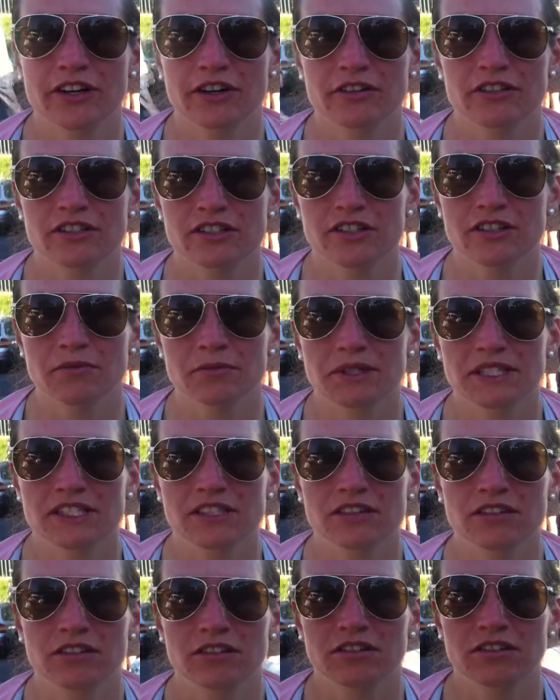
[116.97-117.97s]
I was a little bit
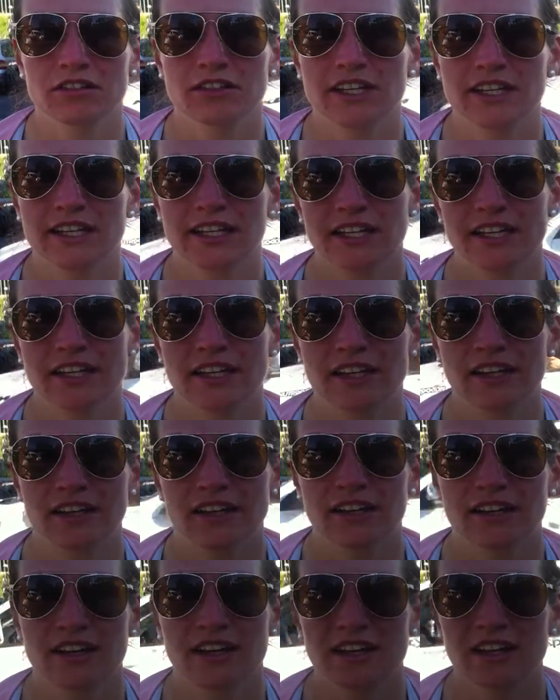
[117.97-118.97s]
slow in it,
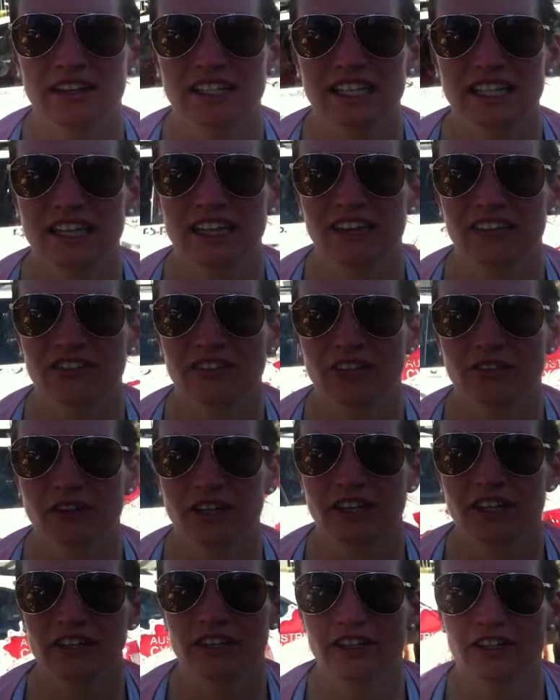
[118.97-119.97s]
and I didn't have the
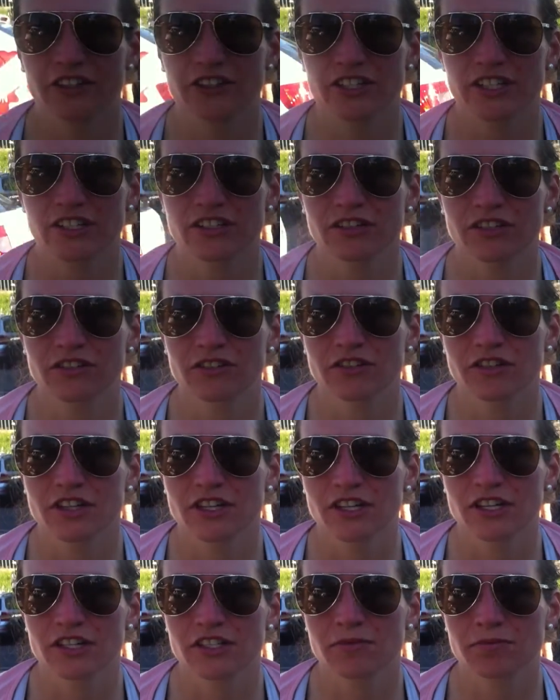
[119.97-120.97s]
quite energy to
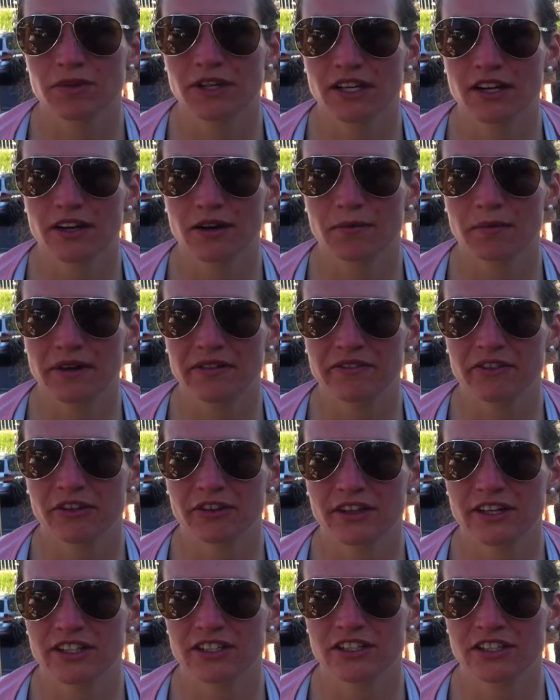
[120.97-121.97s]
speed it up after,
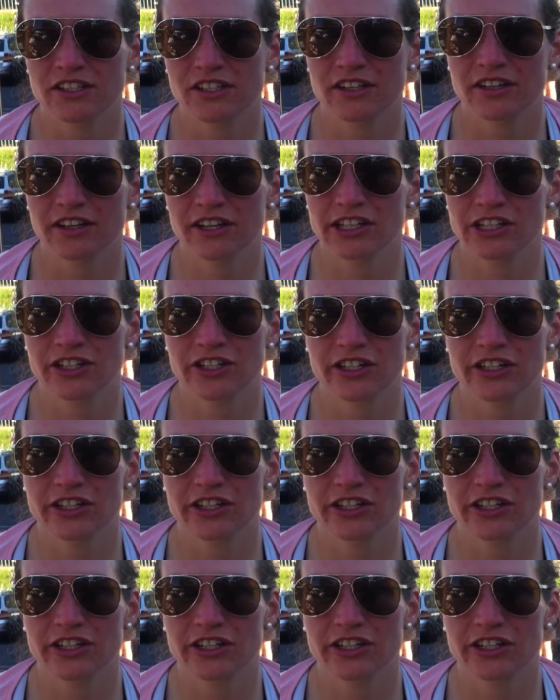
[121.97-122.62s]
and just the energy